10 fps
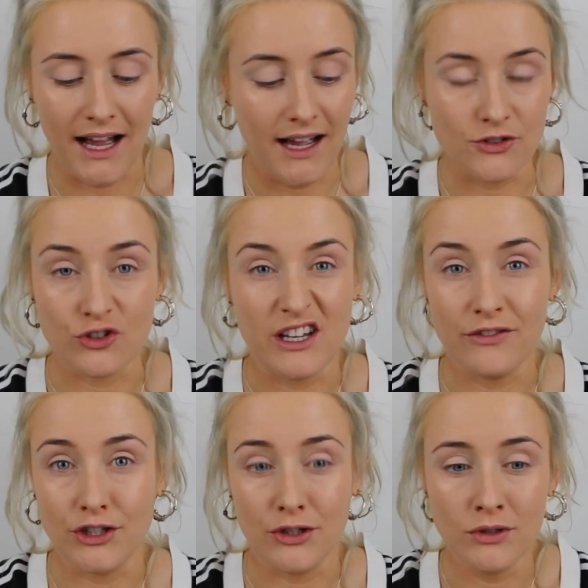I just
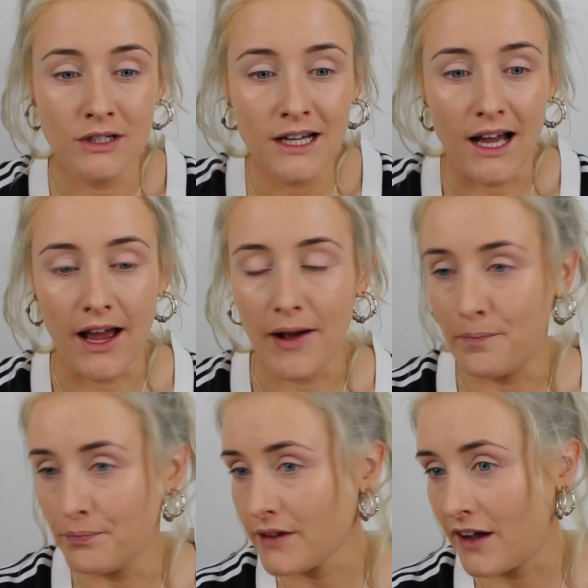never do. I
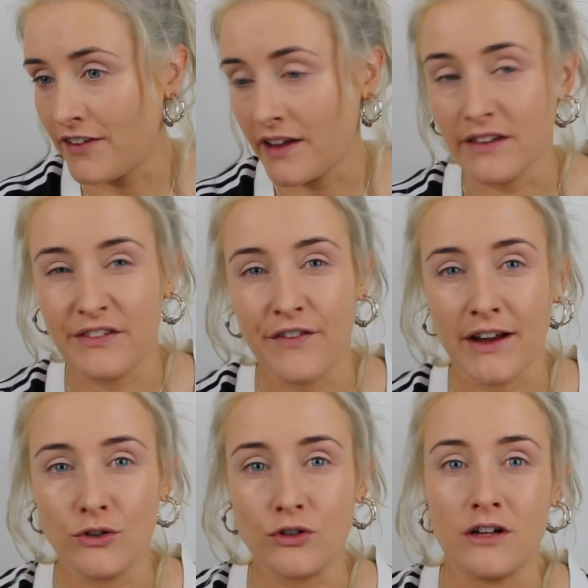find if you
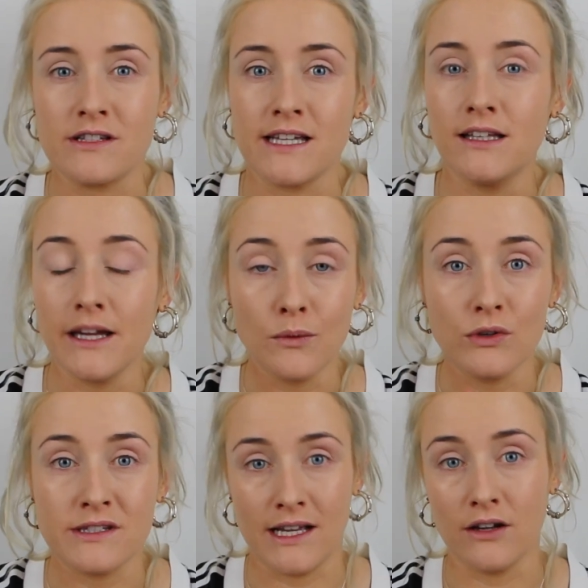find a good concealer, it
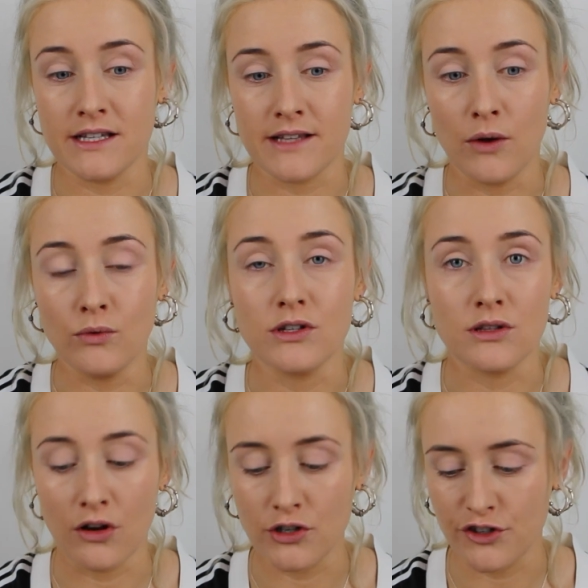will sit on its own as
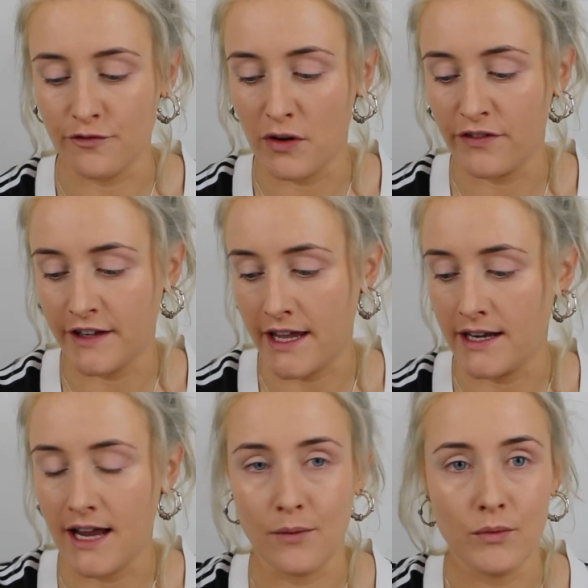long as you've buffed it
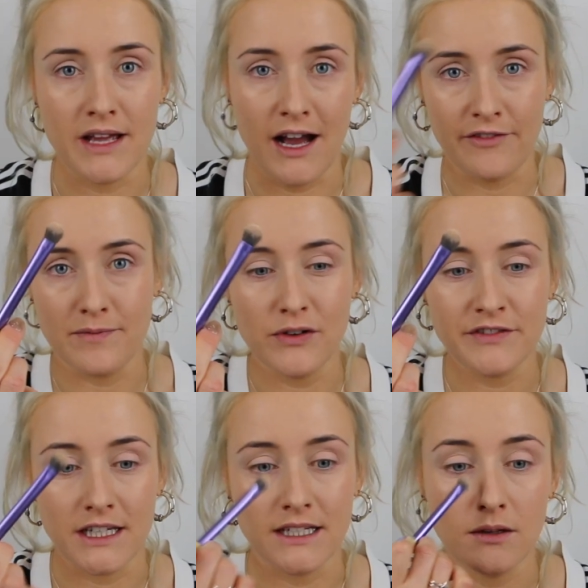in, and we have
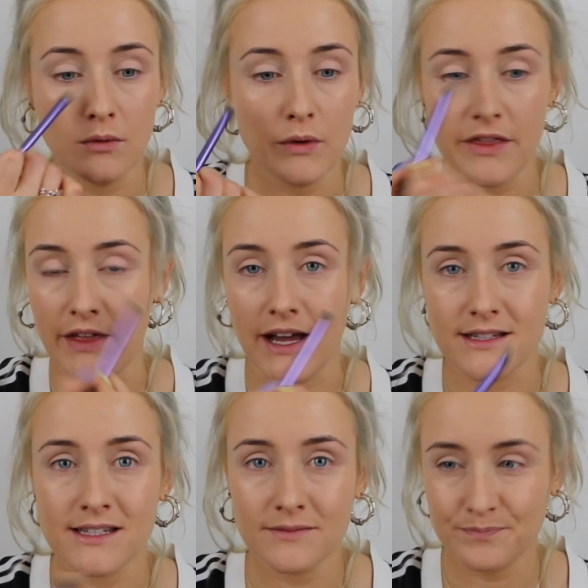buffed it in with
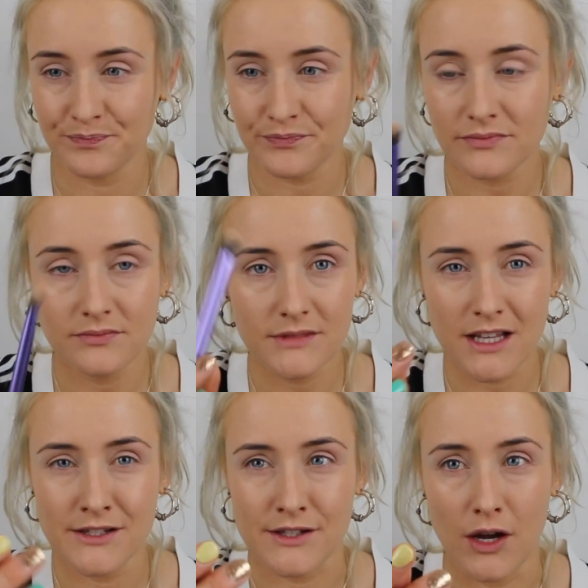that.
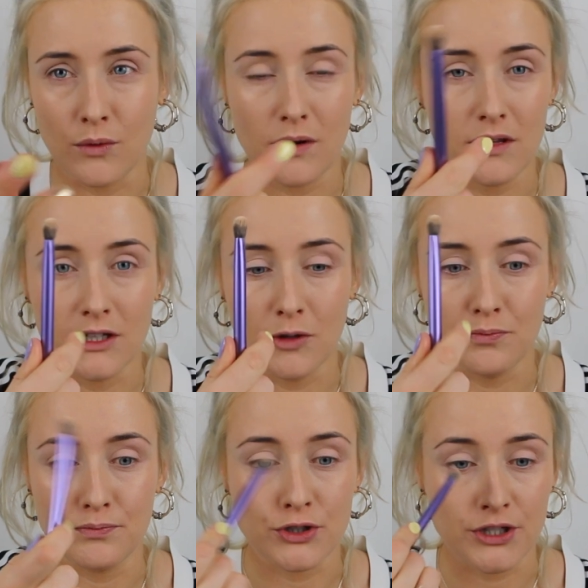So a little
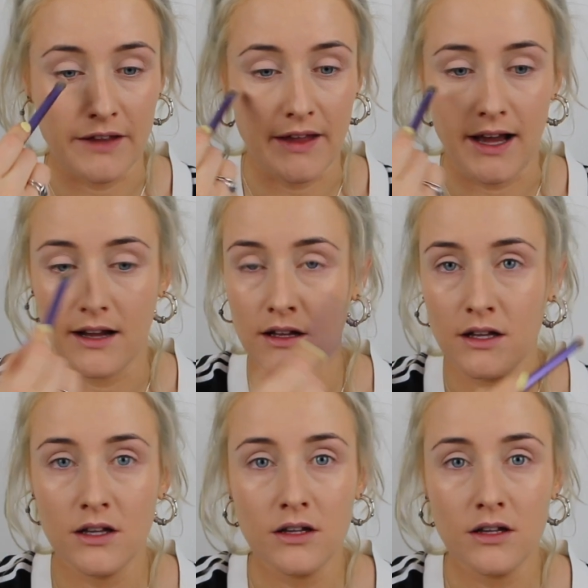brush like that,